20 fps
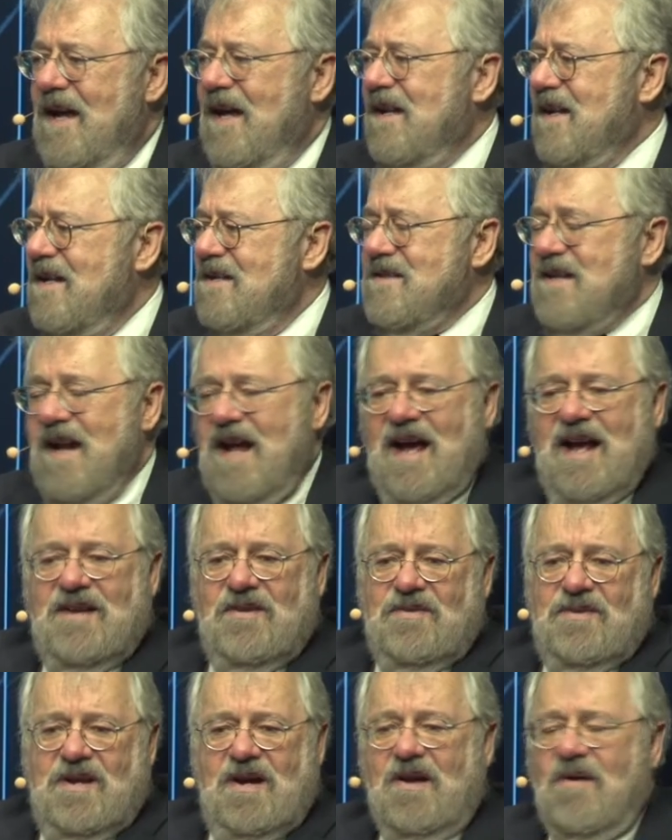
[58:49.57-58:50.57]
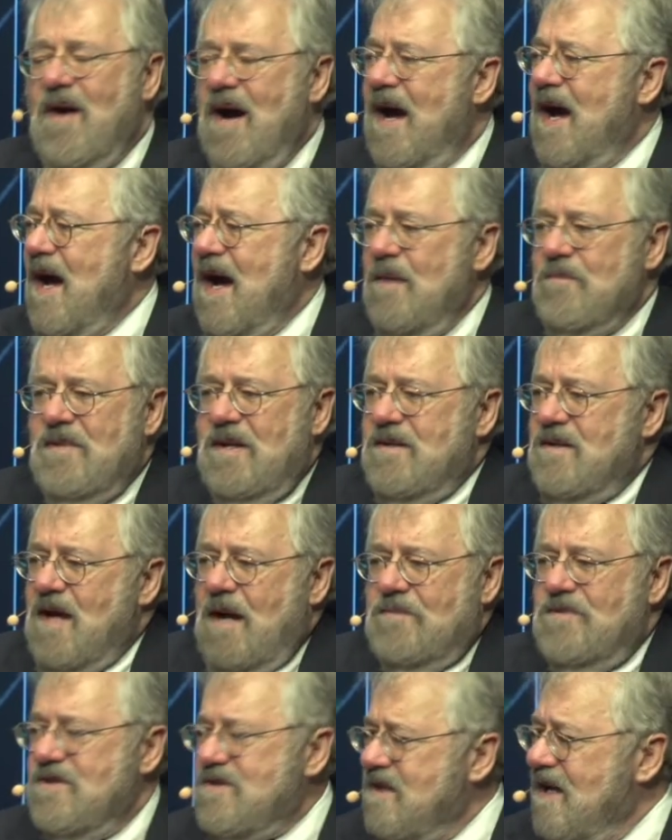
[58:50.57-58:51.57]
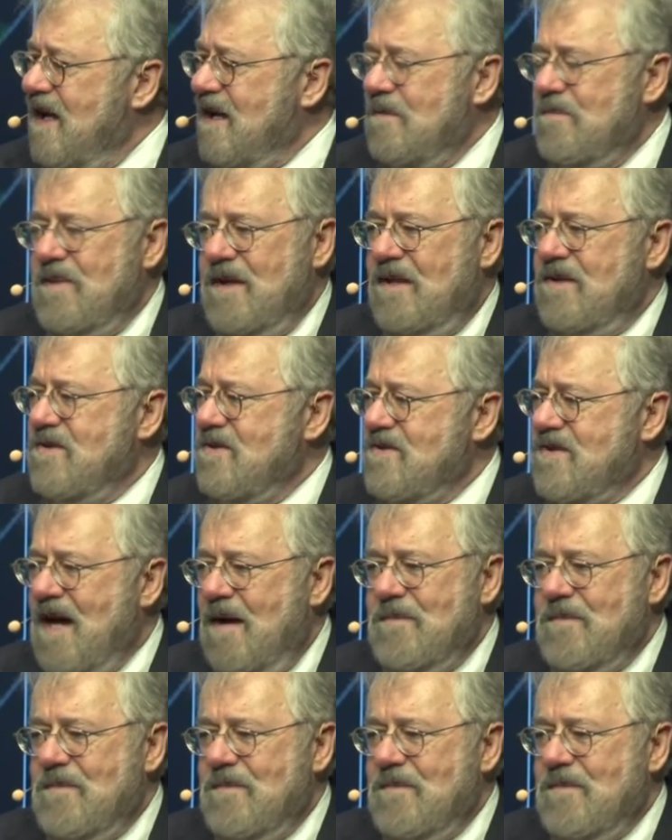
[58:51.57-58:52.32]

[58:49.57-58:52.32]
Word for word: And they said, I don't know. I, I'm, a, I'm just taking pictures.